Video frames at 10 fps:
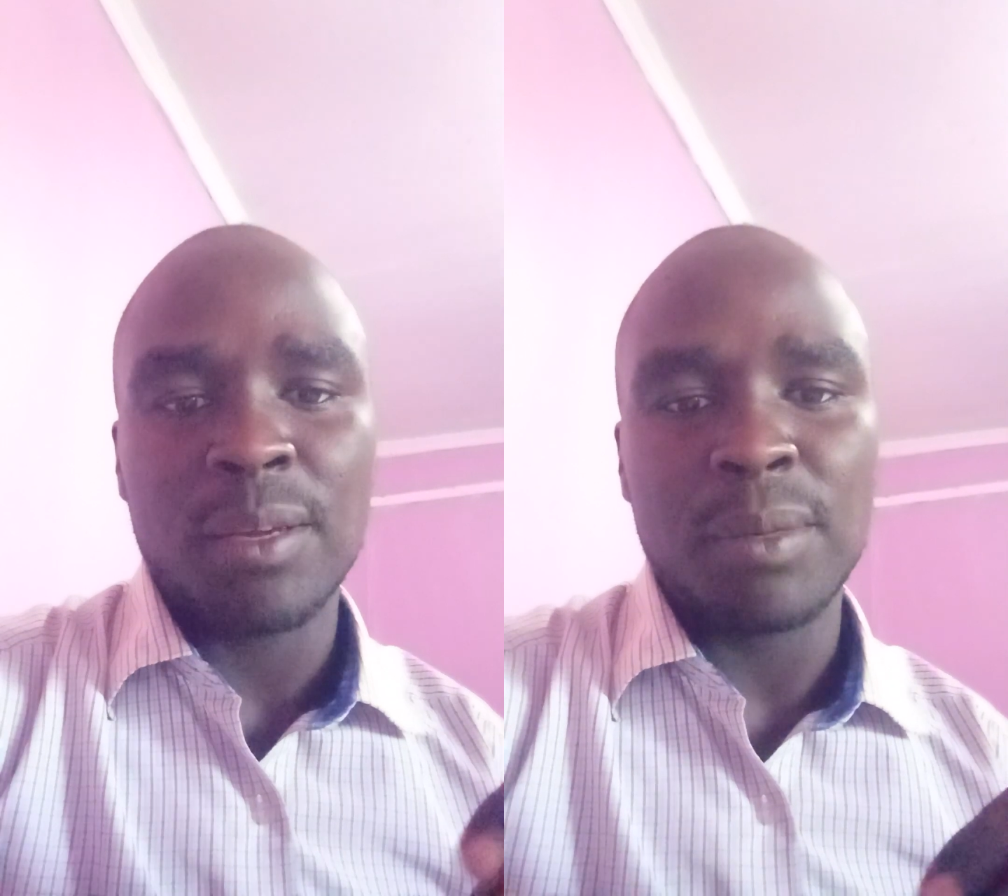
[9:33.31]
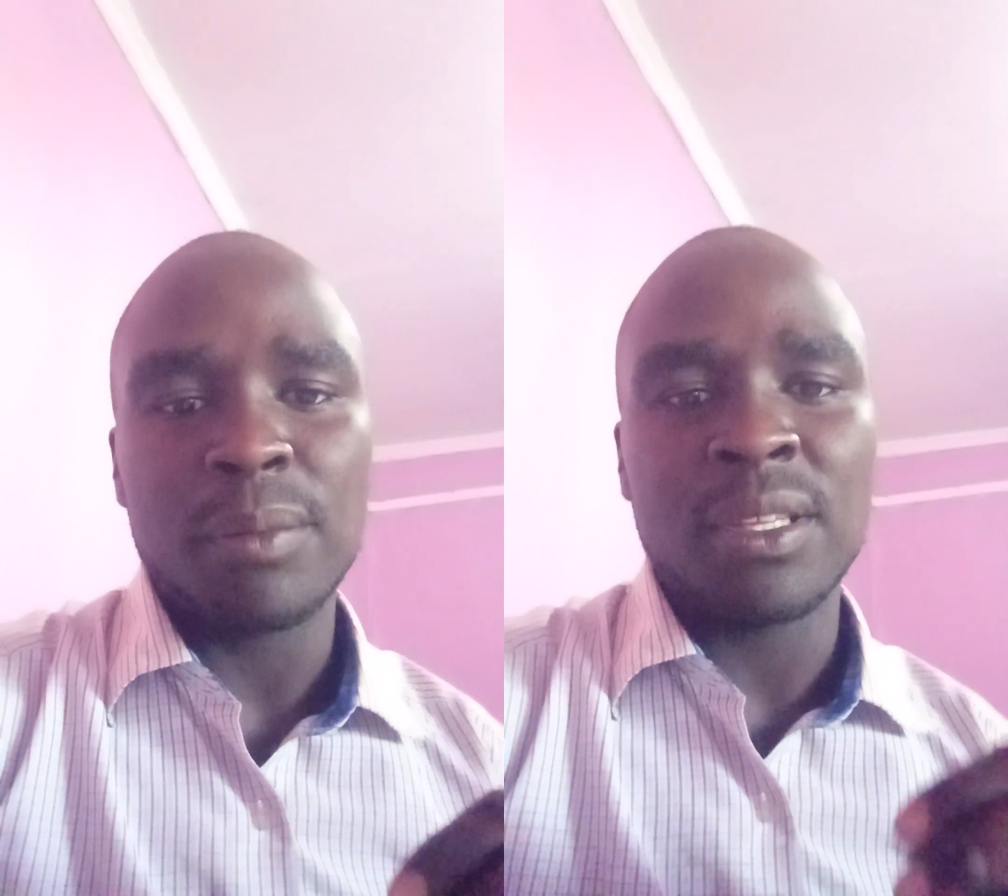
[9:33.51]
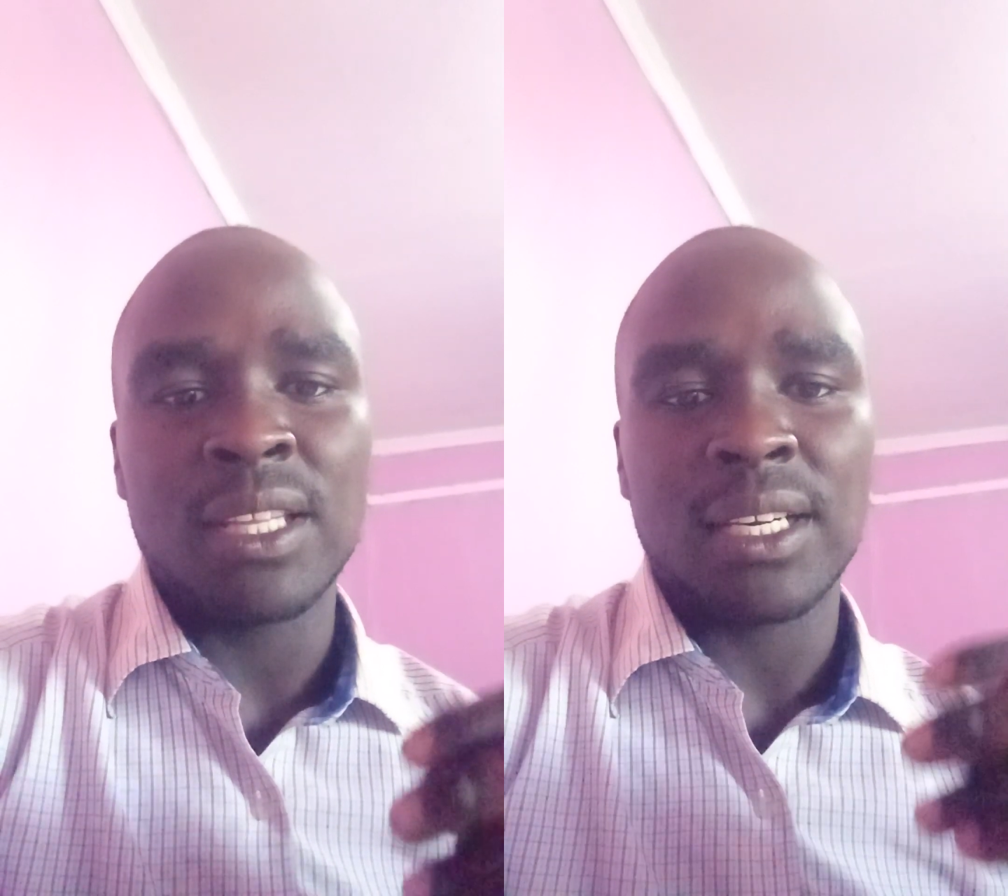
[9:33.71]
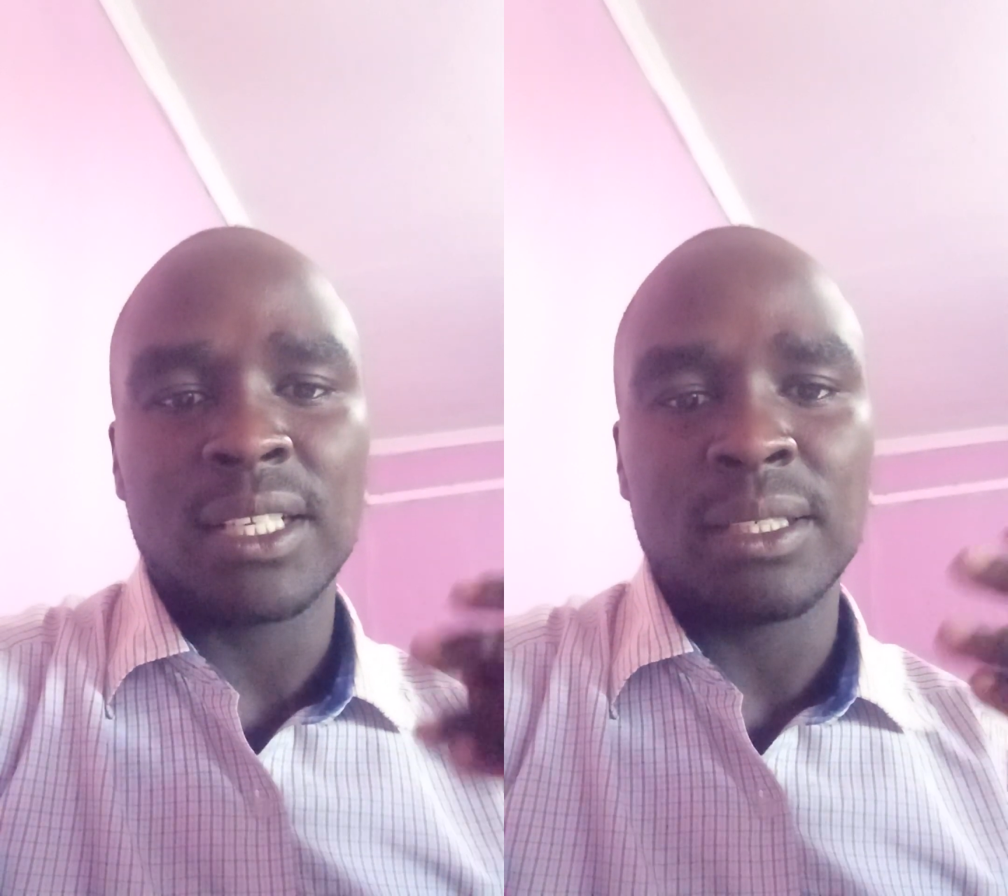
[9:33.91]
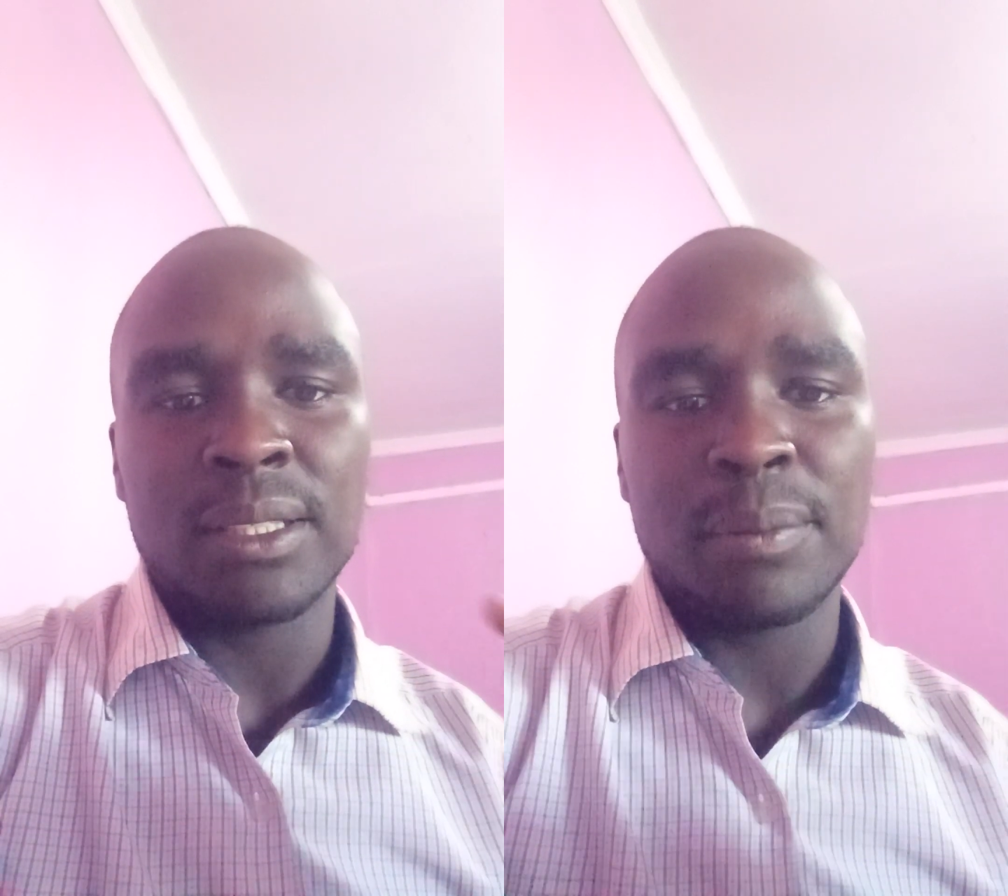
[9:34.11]
maybe they
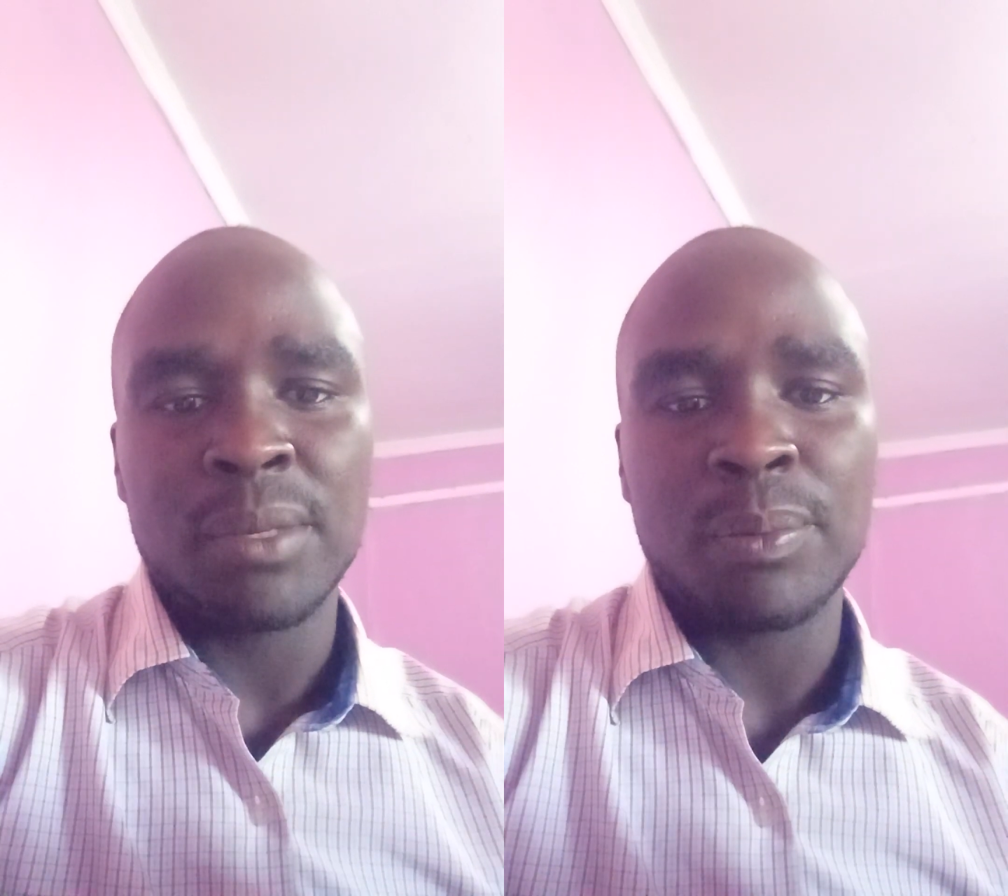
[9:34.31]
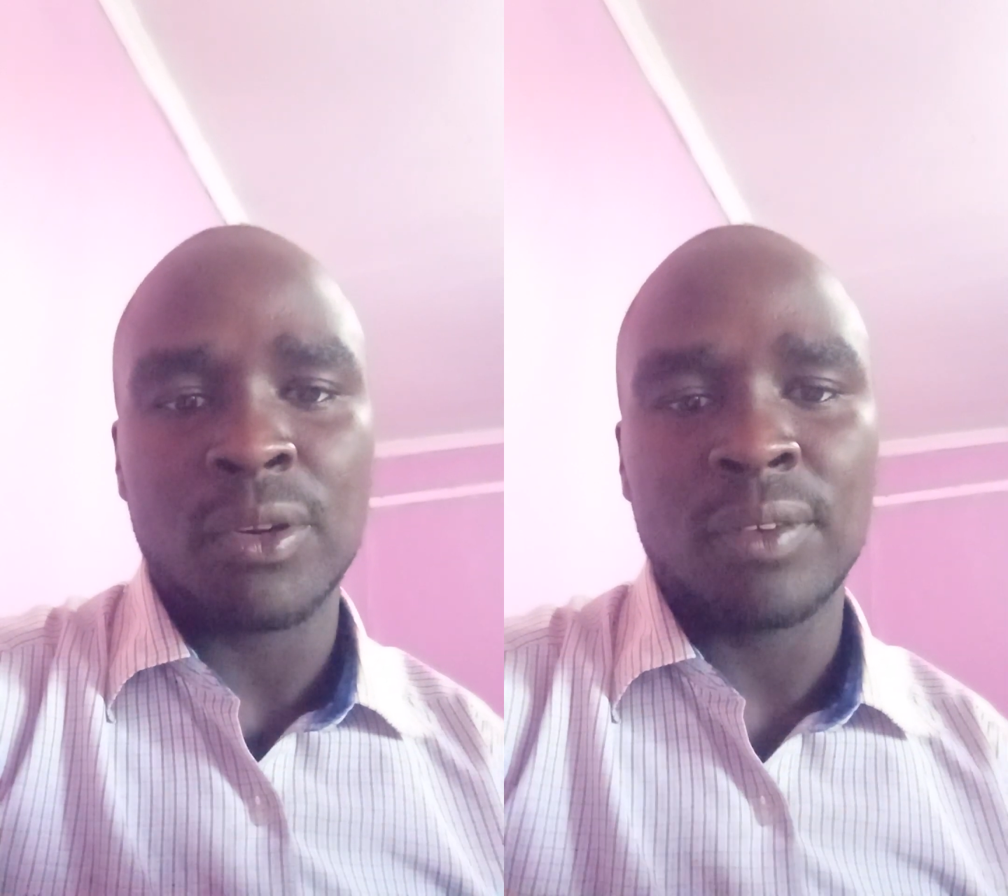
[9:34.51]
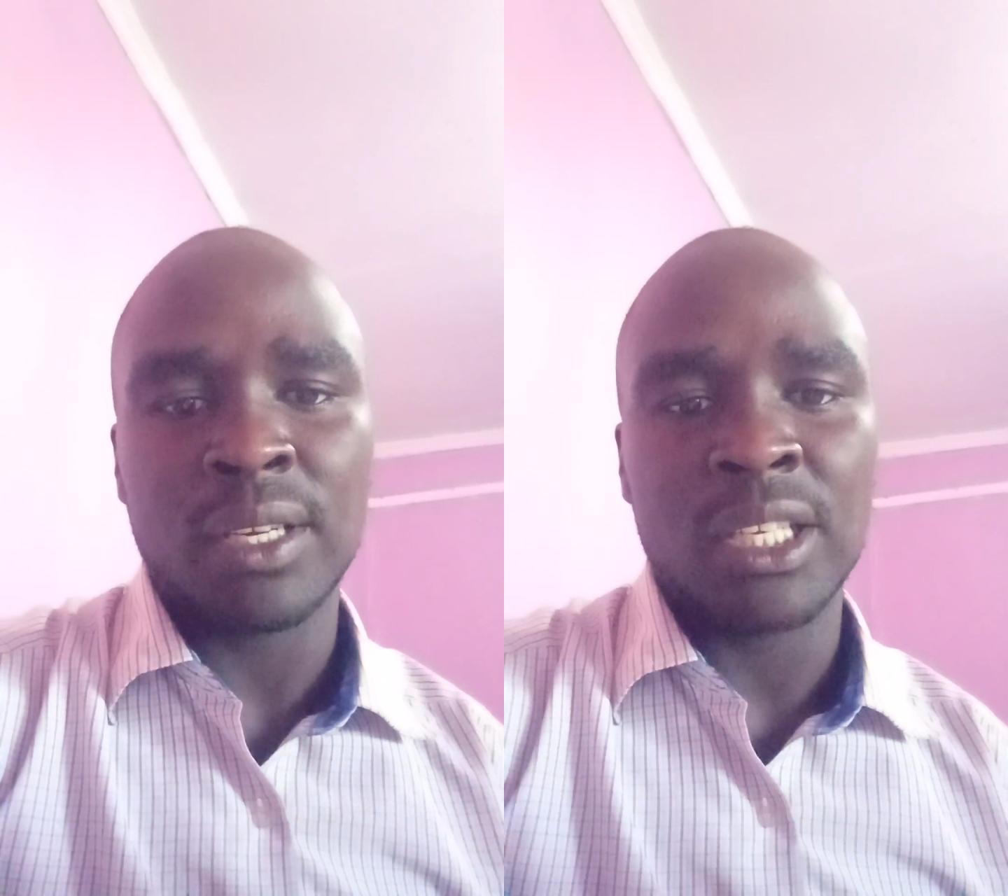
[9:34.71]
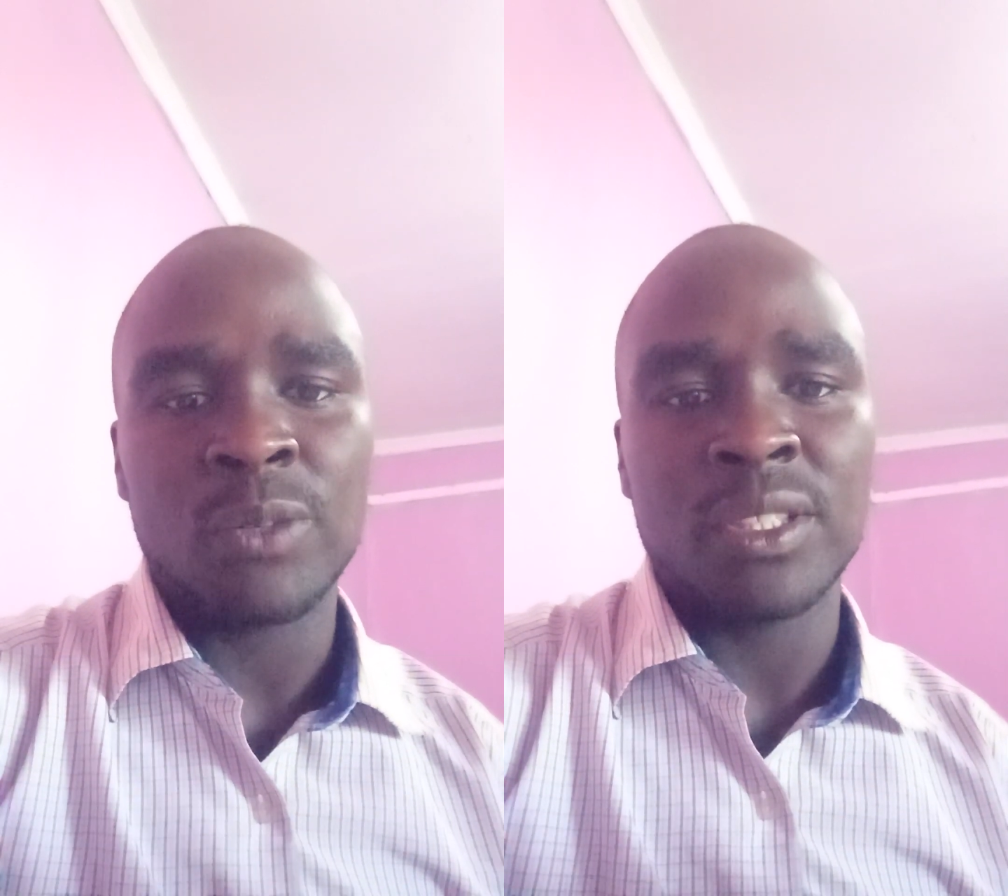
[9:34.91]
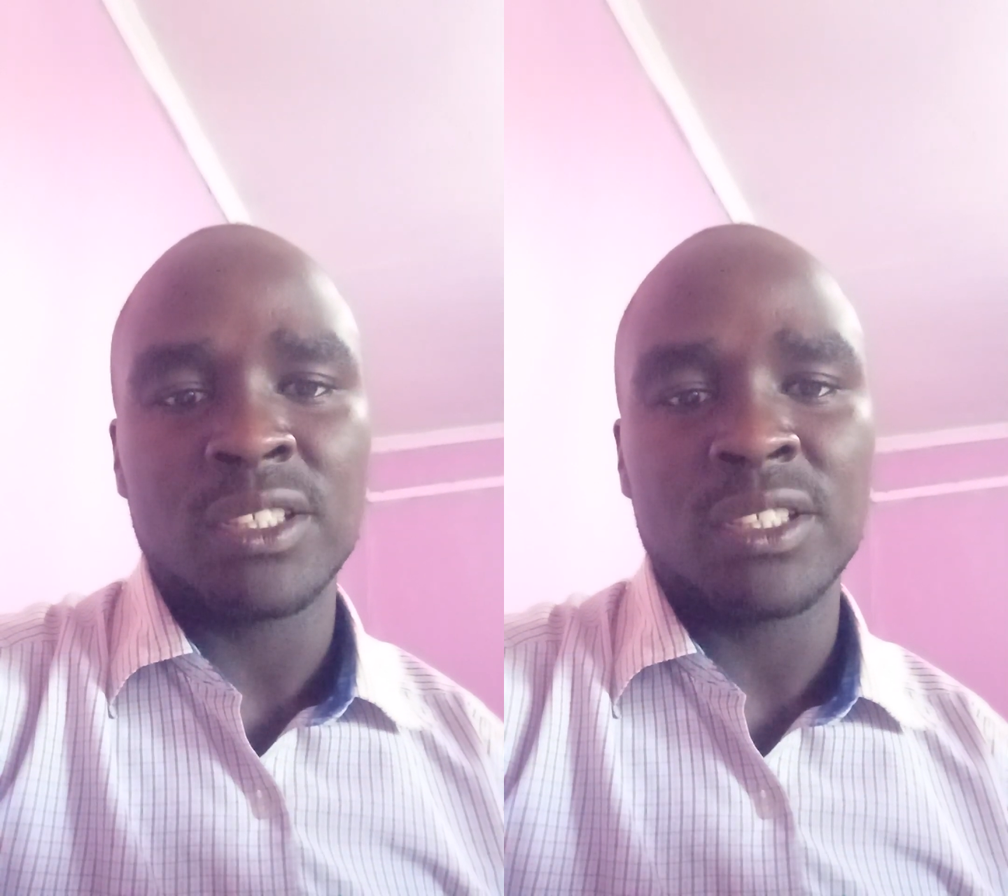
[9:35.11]
can be provided with